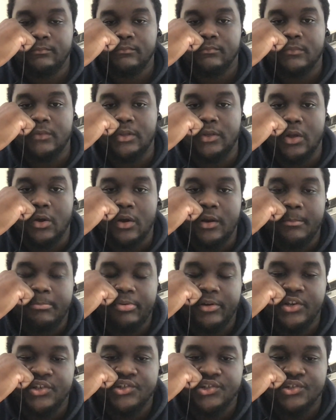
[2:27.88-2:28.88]
You know, and I'm
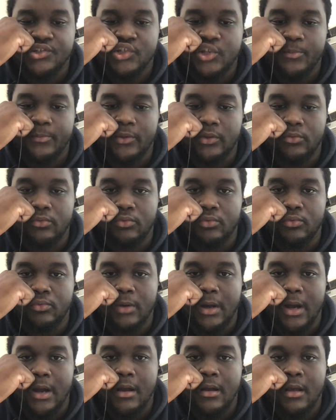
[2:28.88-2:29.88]
pretty sure some of you
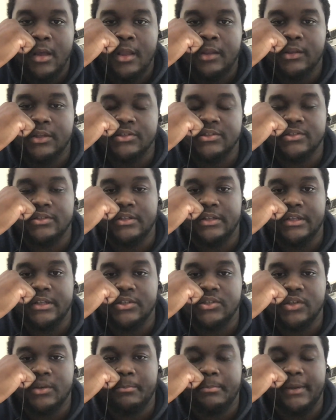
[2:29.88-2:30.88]
who listen to
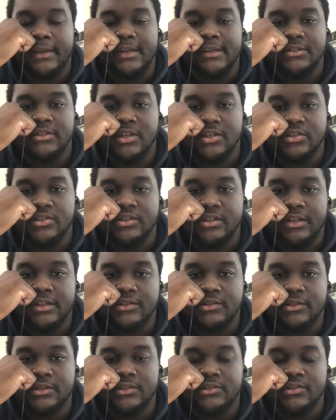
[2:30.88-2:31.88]
this or paying attention to
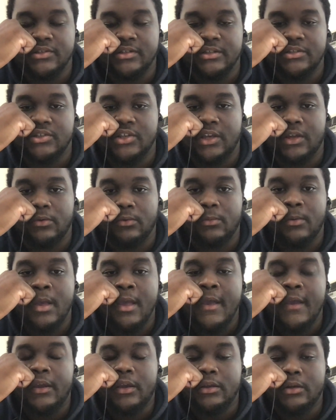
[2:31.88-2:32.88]
this, listen to the channel,
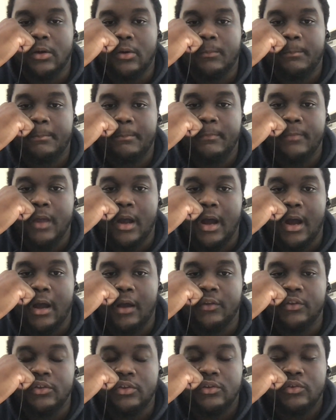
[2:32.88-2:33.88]
you know,
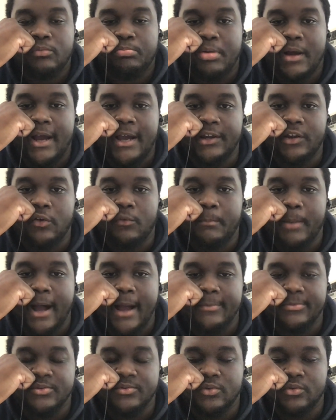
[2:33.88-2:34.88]
you probably know
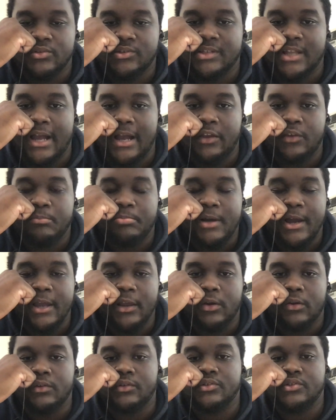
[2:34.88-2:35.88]
Pop Smoke's style. You
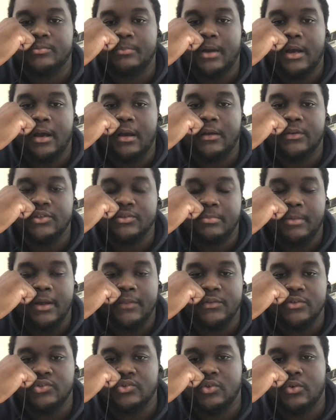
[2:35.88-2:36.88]
probably heard some
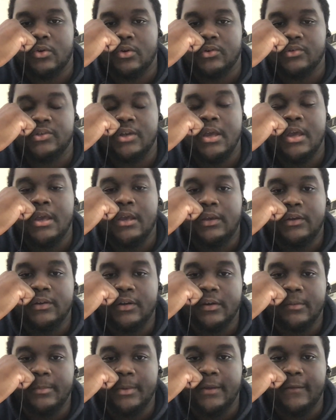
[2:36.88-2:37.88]
other songs. You
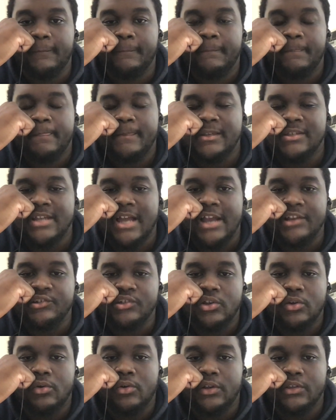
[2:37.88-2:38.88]
know what I mean? He's
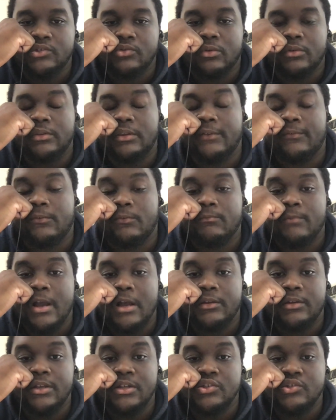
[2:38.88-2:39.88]
actually going into a different
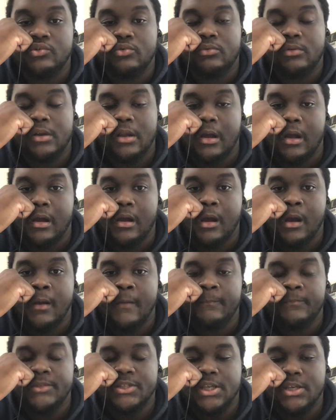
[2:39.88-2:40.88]
route. Niggas doing
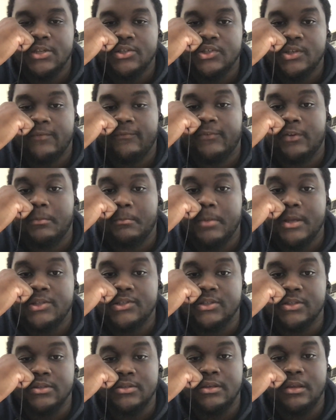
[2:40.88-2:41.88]
singing shit for the
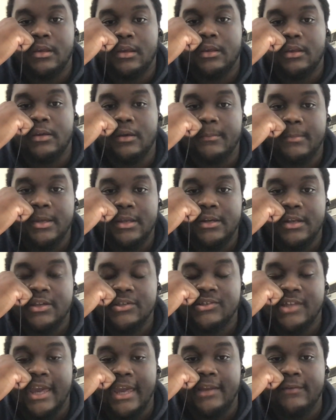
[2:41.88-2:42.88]
bitches. You know what I mean?
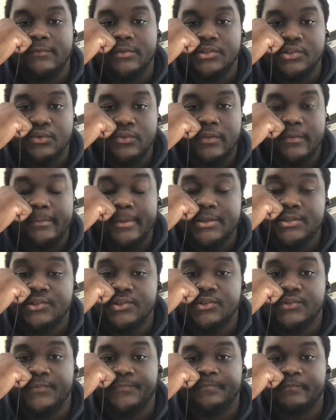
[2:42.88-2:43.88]
Niggas catering to the
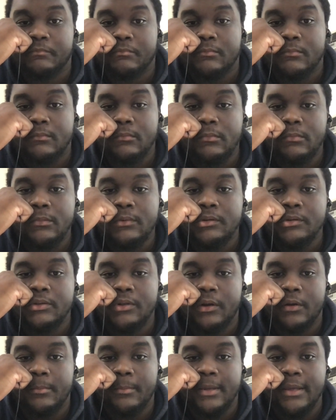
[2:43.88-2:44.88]
bitches. You
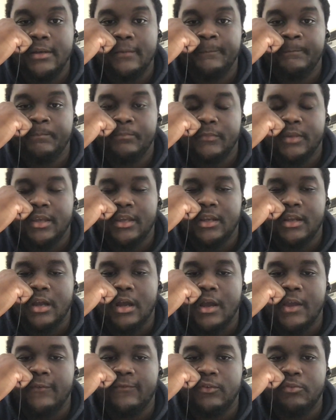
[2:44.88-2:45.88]
know what I mean? And
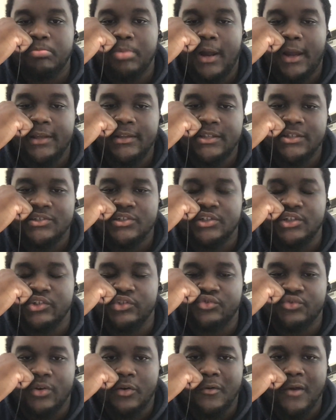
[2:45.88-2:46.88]
if you probably listen to
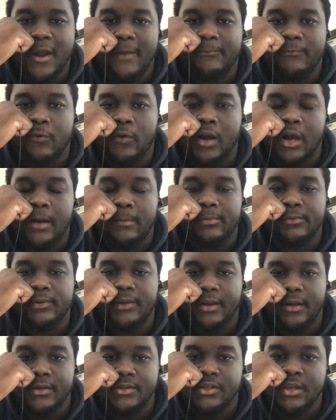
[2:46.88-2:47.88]
drill rap for a couple
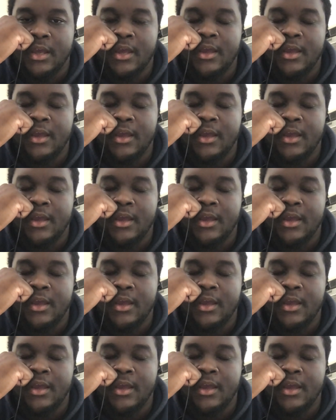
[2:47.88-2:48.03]
years,